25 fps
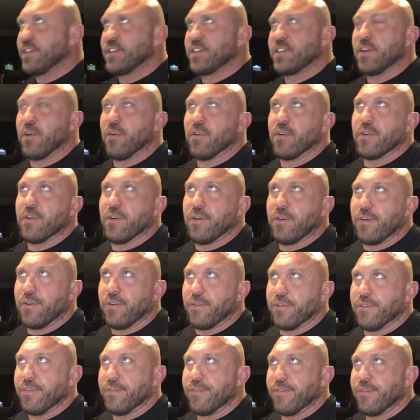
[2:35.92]
Stone
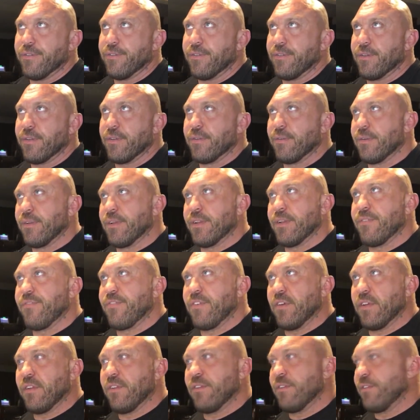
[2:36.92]
Cold. Or would it
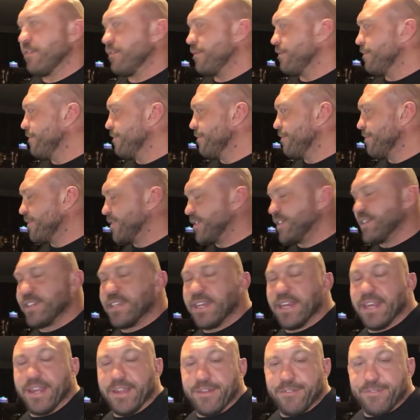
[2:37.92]
feel
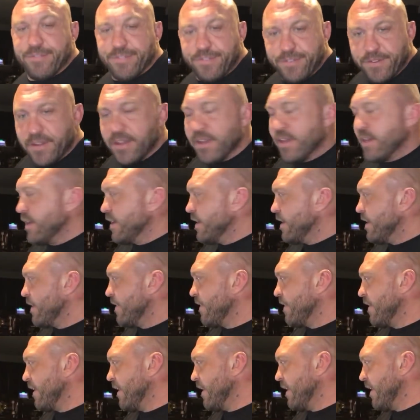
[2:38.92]
Steve?
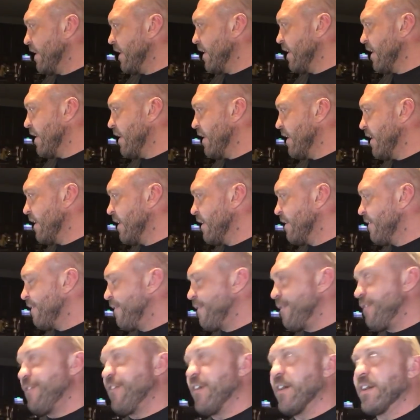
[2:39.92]
The
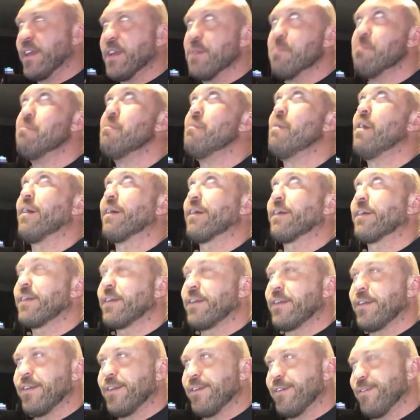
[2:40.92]
fucking
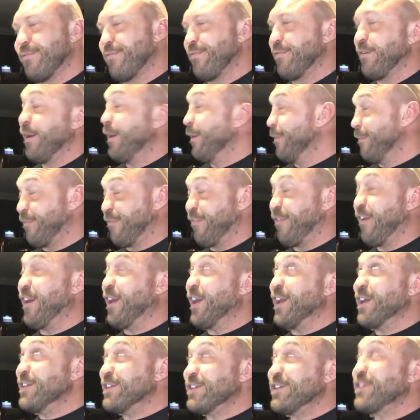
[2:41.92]
Mark.
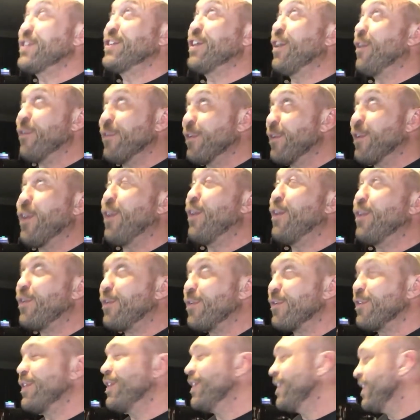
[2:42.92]
Fucking Stone
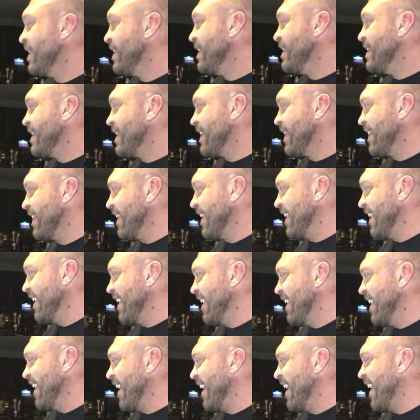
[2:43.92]
Cold.
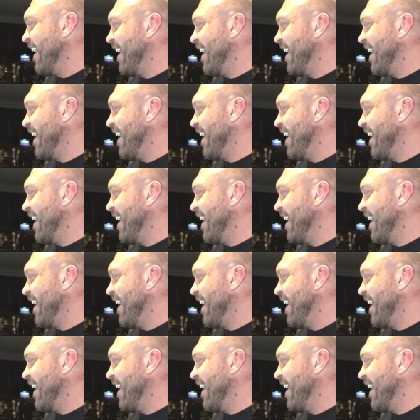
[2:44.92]
The,